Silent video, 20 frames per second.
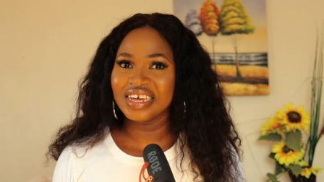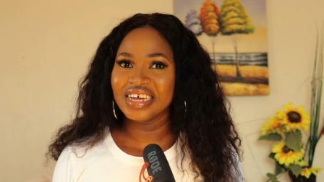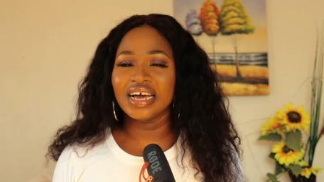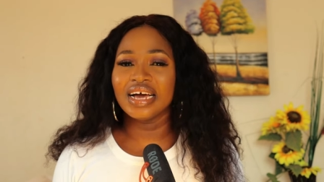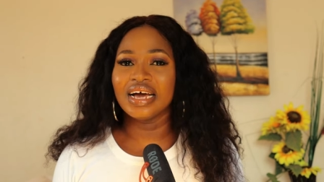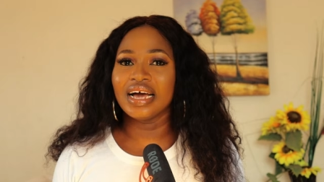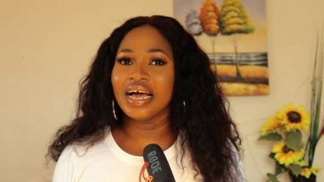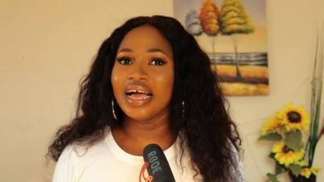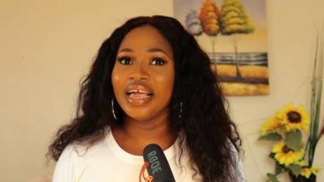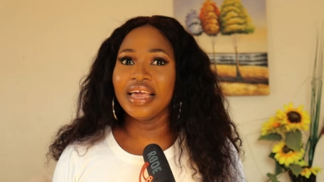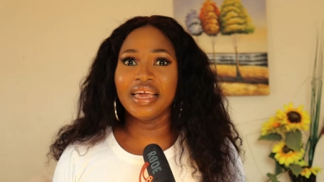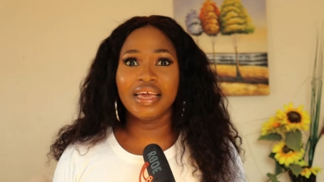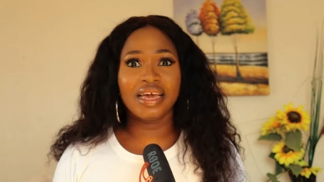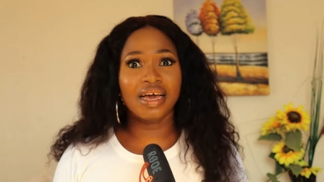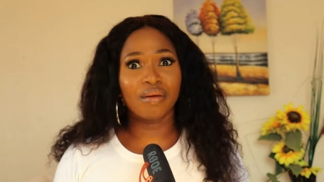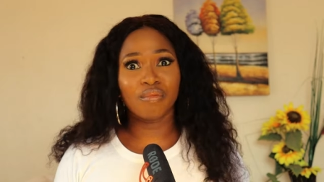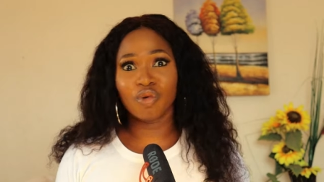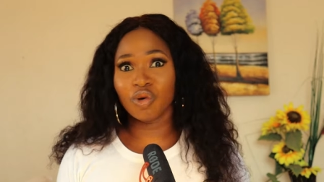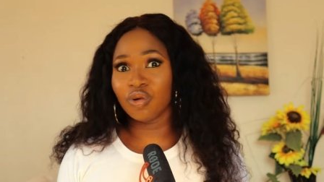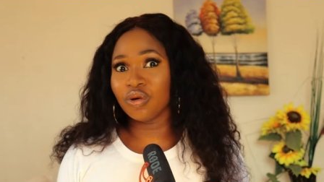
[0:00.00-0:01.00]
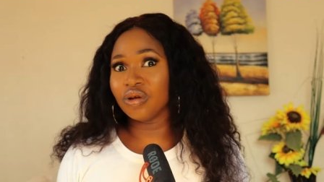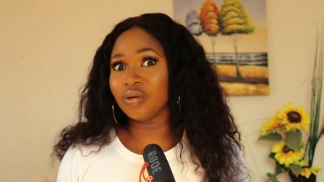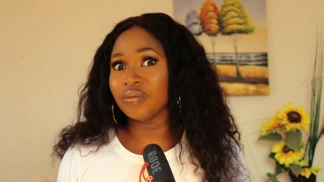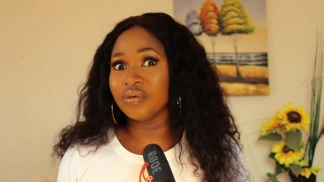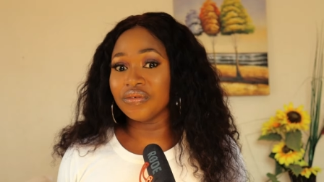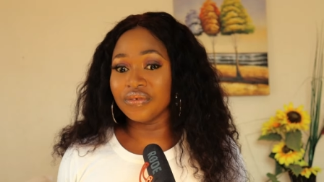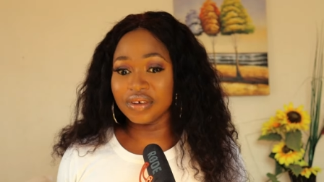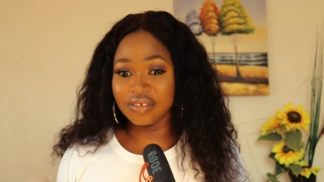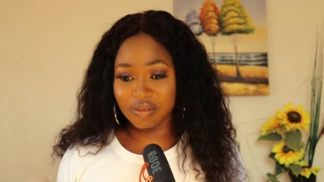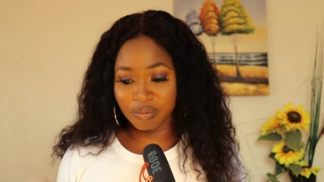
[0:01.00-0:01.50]
I am not going to
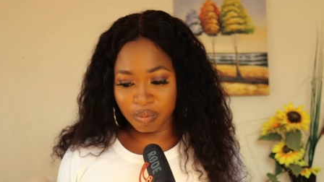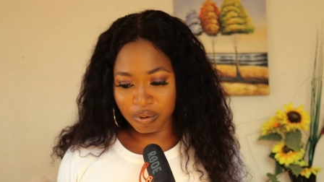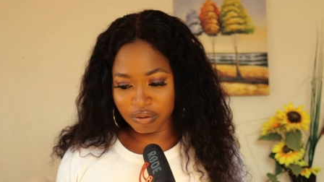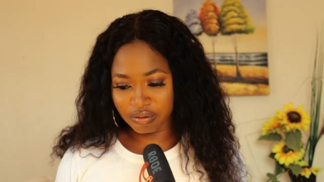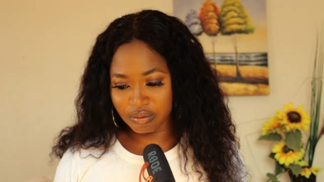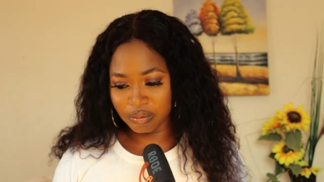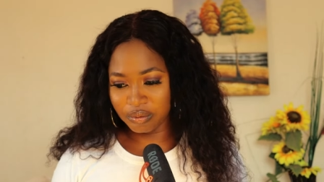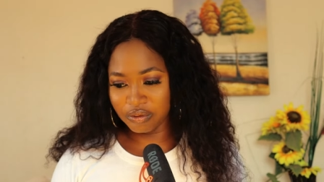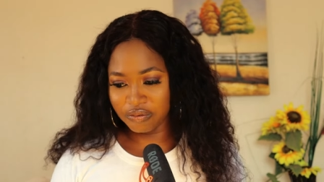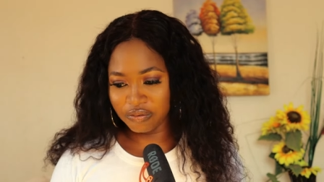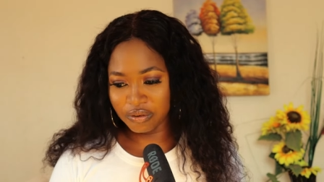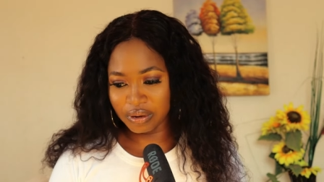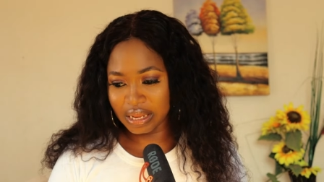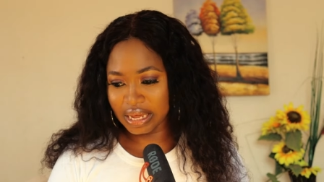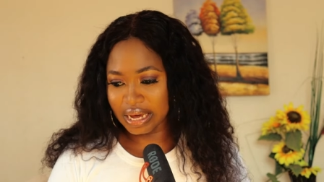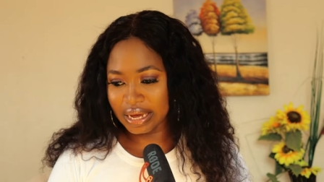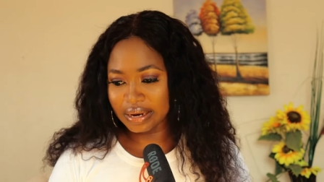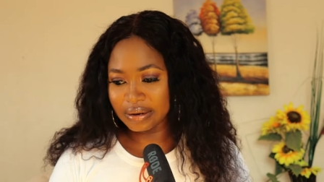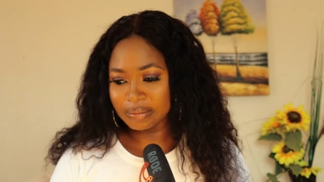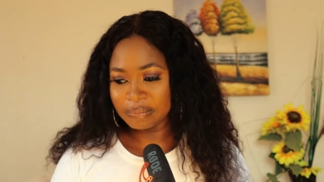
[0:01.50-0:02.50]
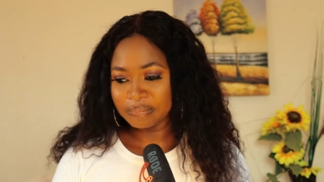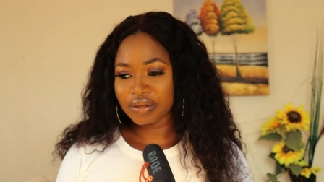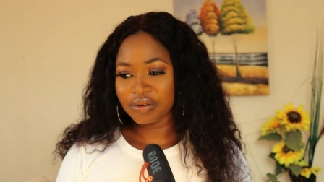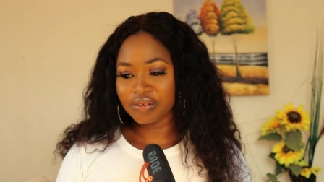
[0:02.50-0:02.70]
be responsible for that.